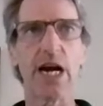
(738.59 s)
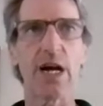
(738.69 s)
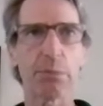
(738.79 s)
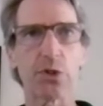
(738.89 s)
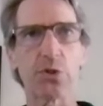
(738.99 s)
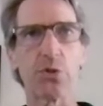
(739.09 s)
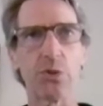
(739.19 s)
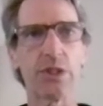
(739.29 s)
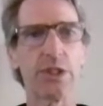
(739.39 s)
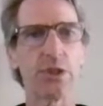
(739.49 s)

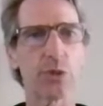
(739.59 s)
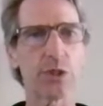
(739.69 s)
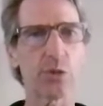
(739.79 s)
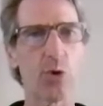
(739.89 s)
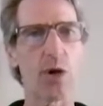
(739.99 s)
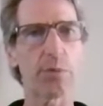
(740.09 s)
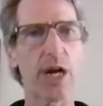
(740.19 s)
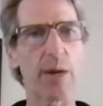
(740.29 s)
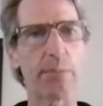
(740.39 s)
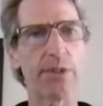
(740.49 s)
opportunities with the small
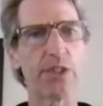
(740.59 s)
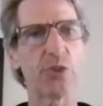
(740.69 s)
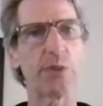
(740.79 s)
properties,